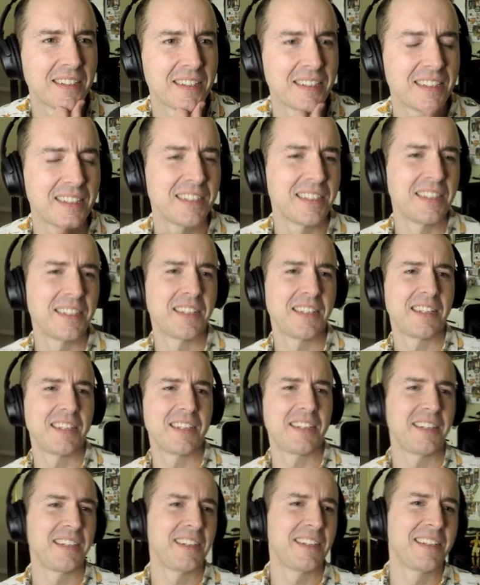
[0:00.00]

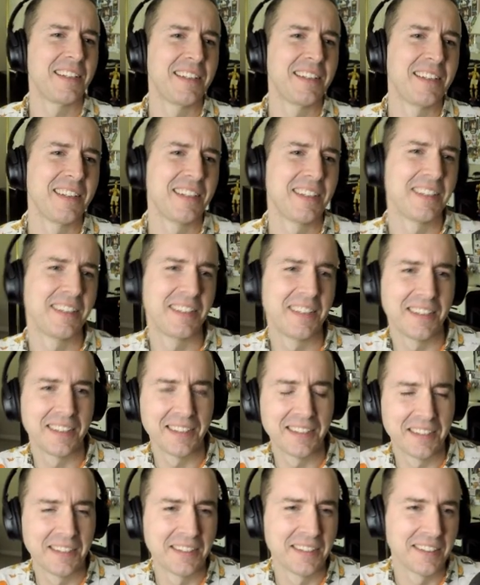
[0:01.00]

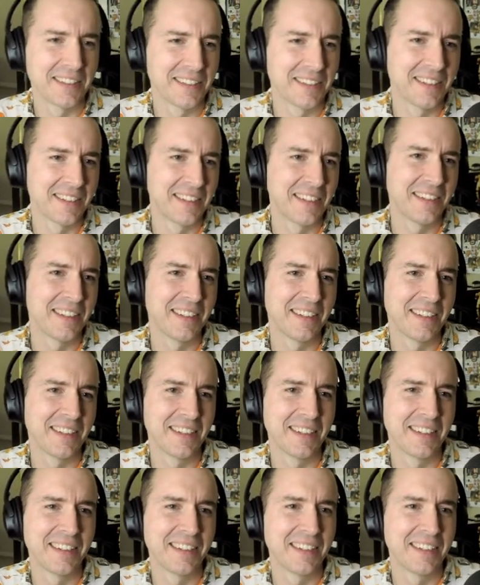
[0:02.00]

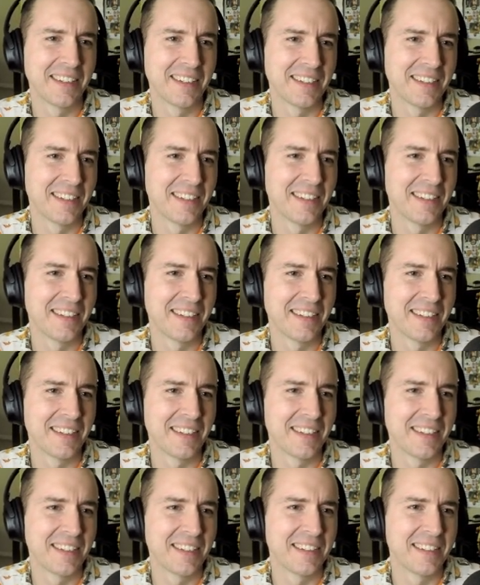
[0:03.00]

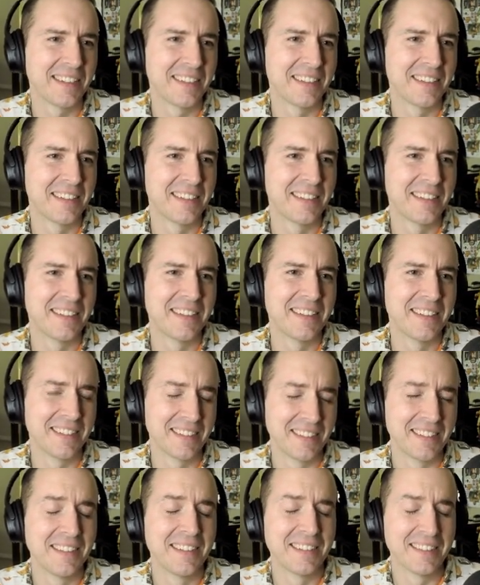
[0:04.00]

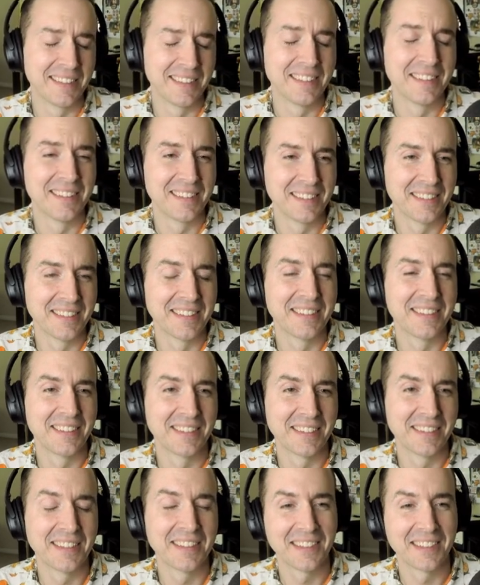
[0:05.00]

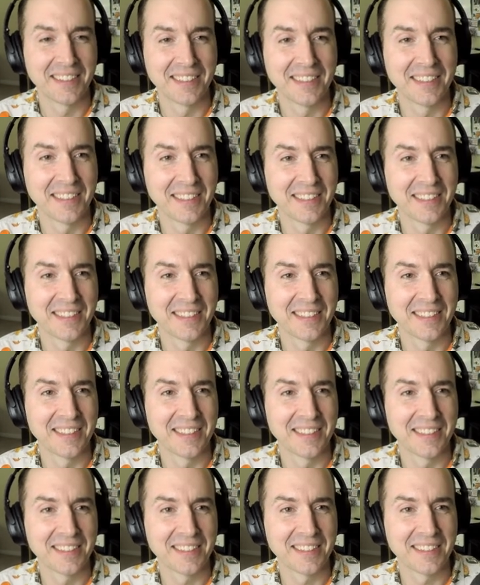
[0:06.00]

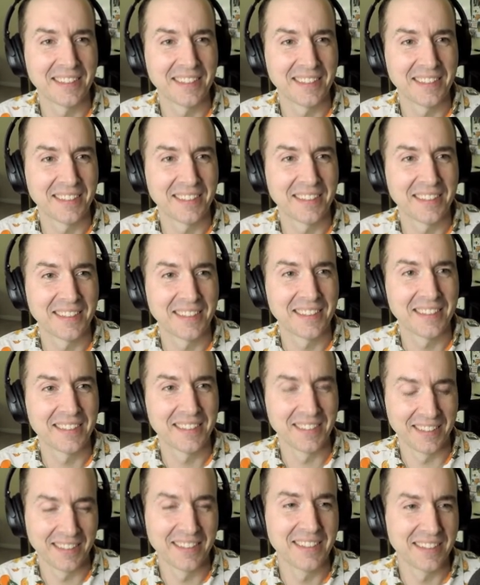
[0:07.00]

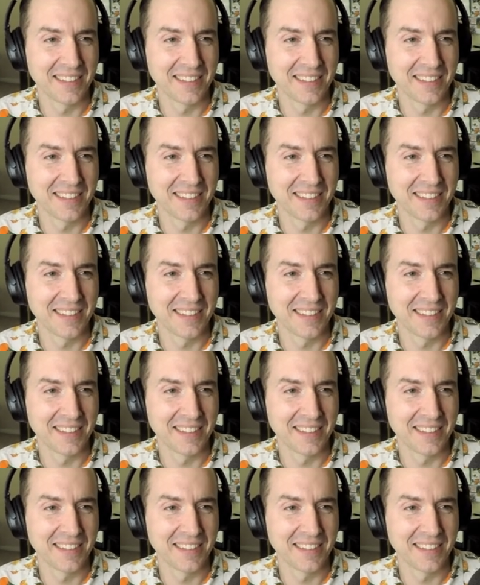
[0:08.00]
No words are spoken by the person on screen.